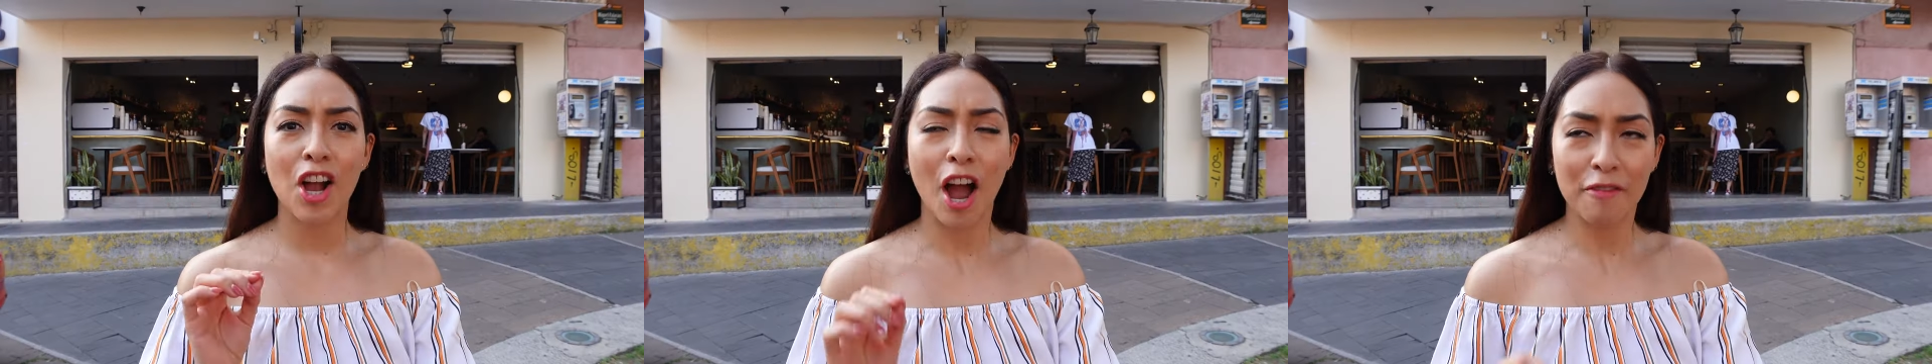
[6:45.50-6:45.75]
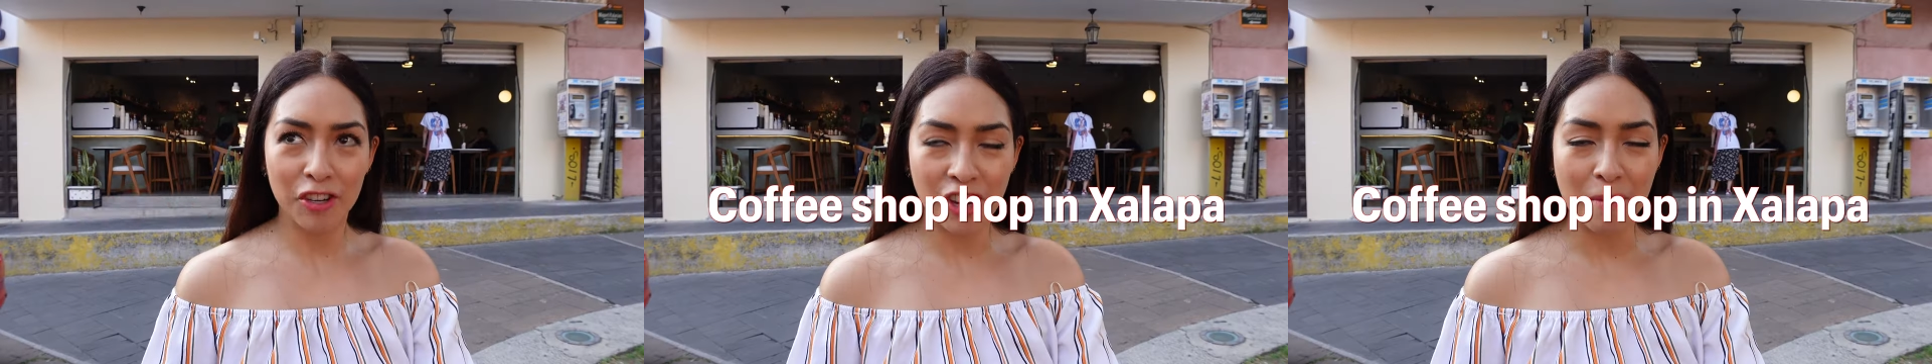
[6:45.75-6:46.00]

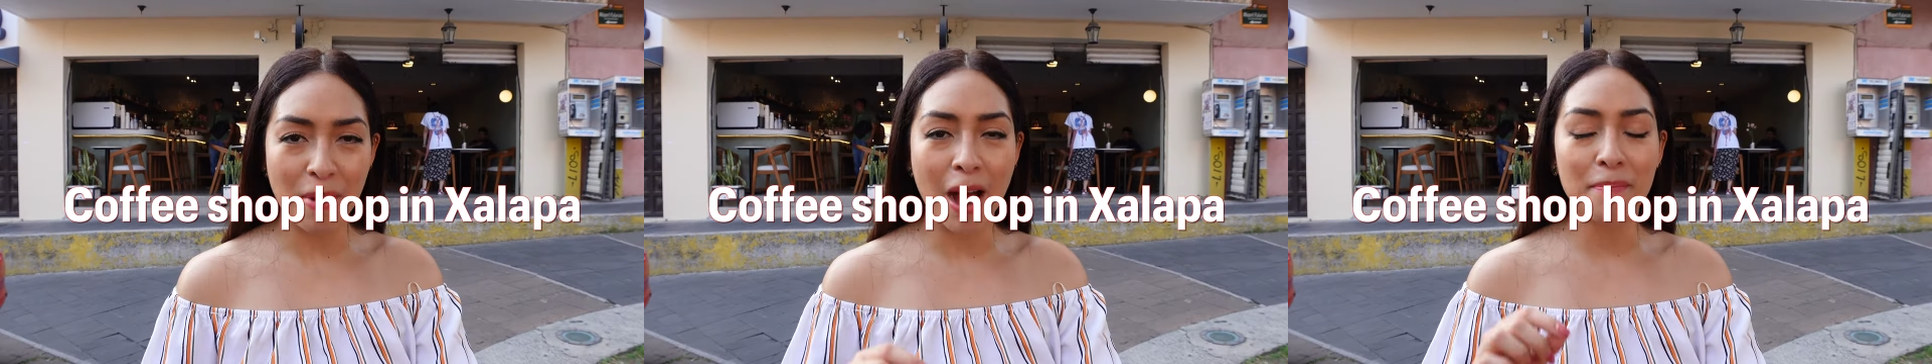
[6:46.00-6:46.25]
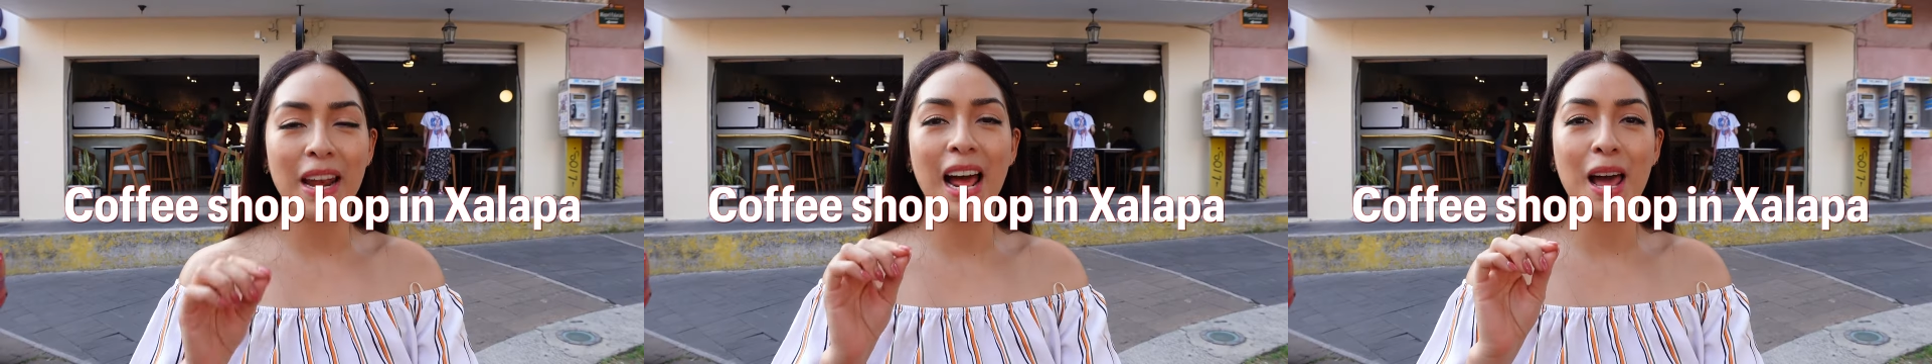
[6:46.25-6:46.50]
Coffee shop hop
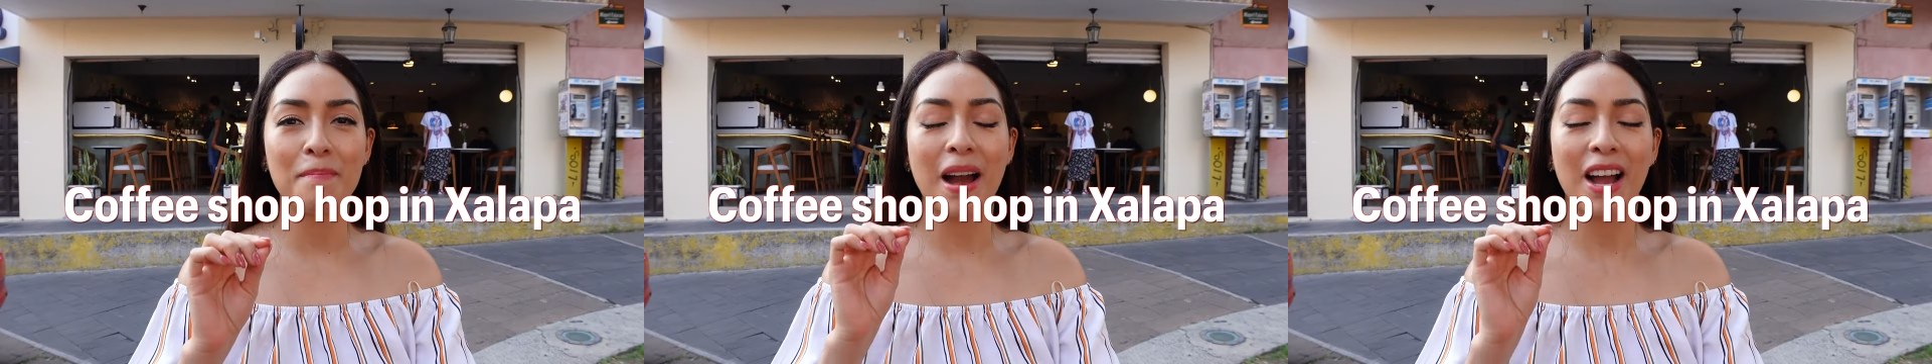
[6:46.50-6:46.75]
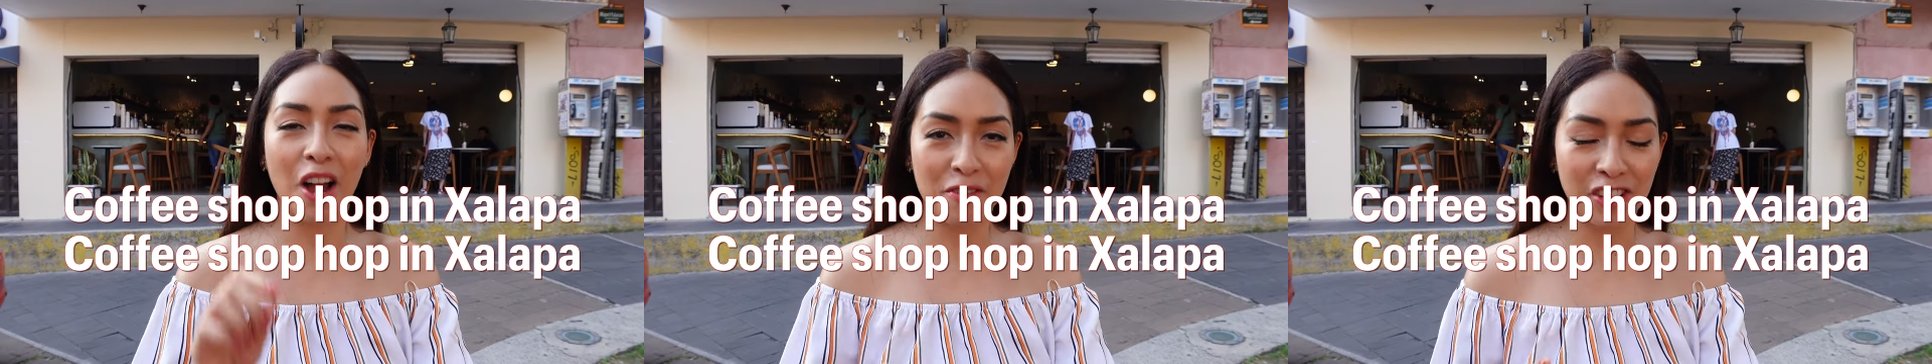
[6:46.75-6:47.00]
in Jalapa,
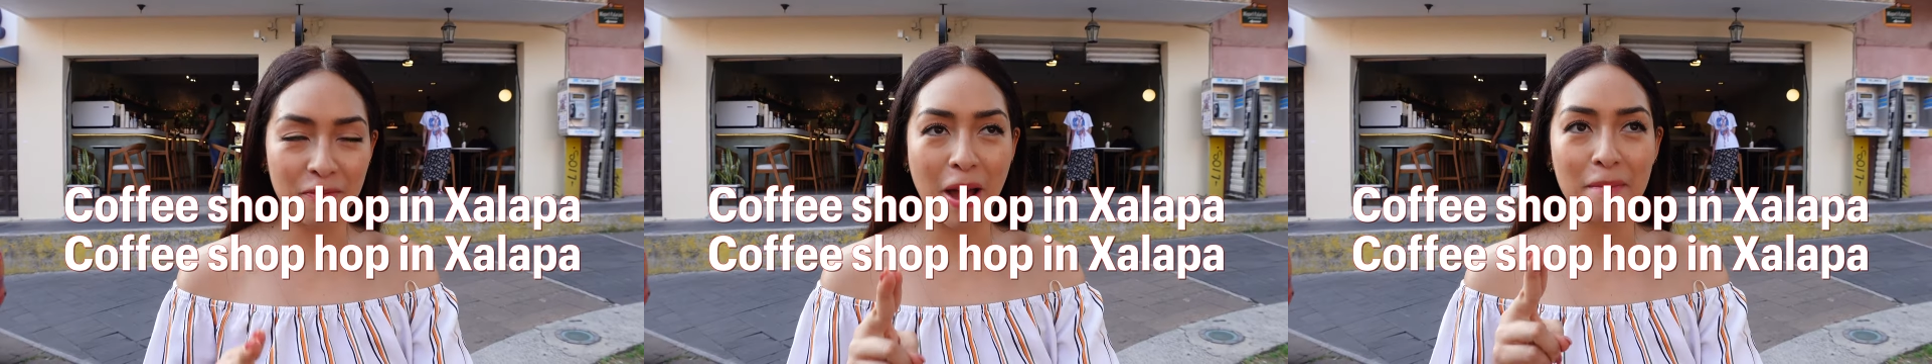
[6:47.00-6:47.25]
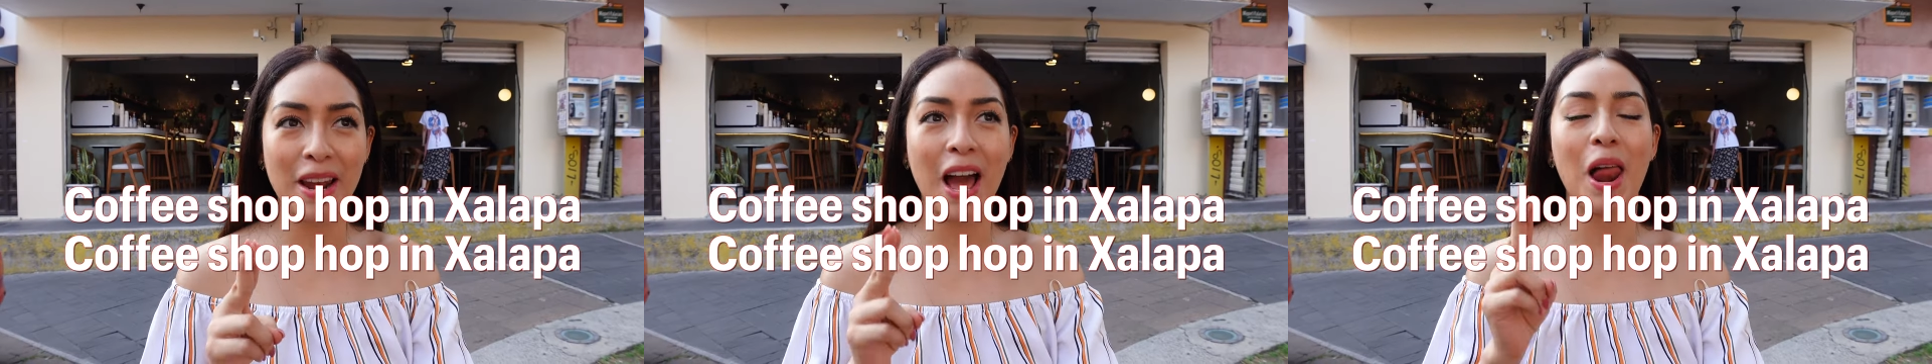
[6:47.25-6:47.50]
coffee shop
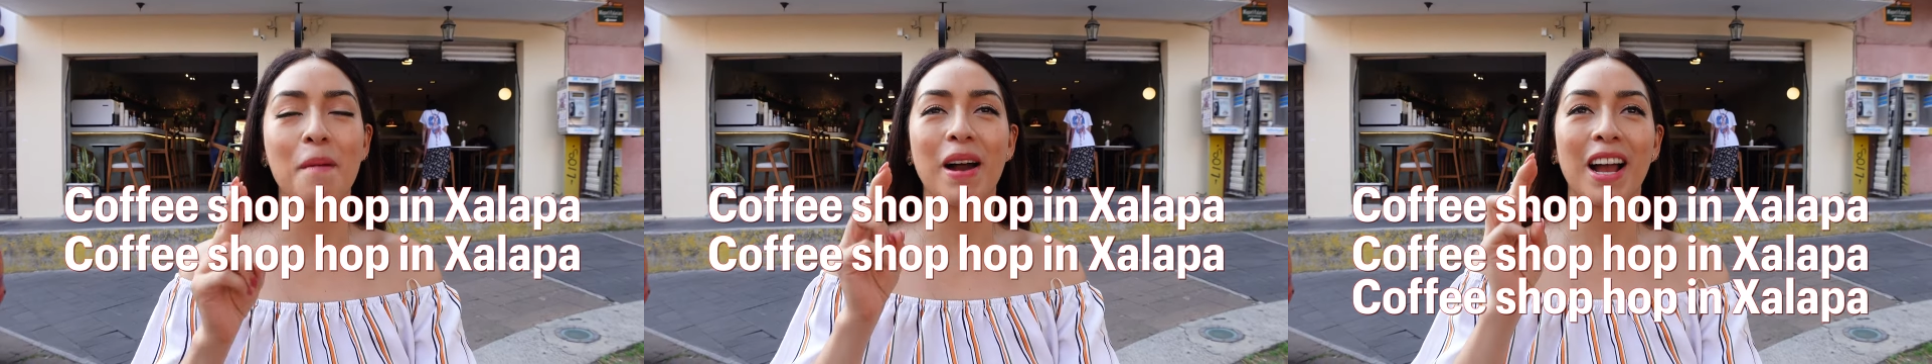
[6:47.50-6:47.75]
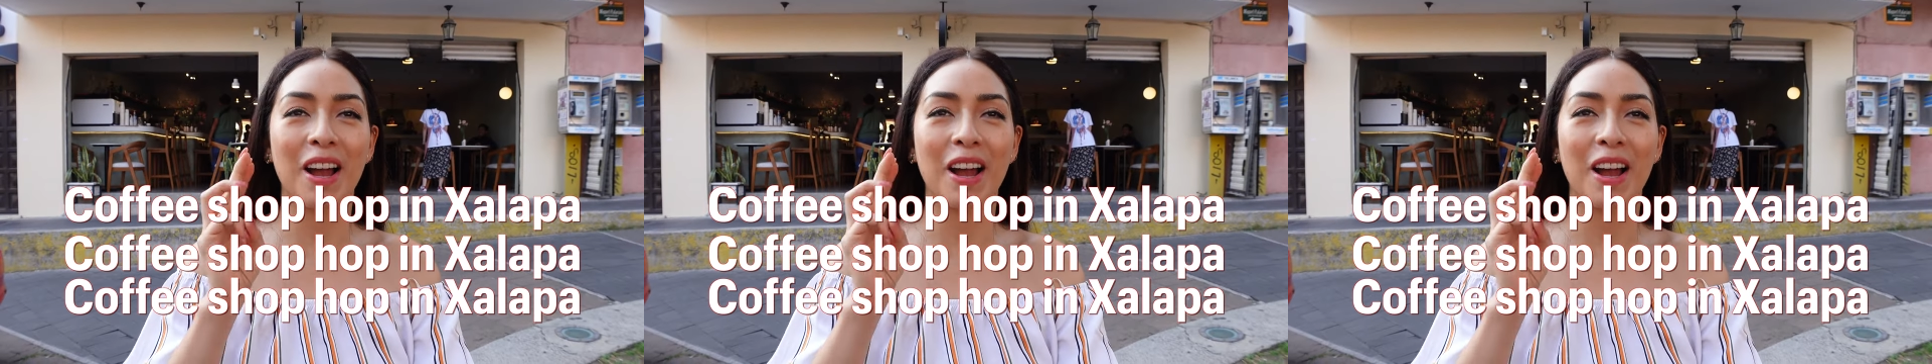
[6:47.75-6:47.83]
hop in Jalapa,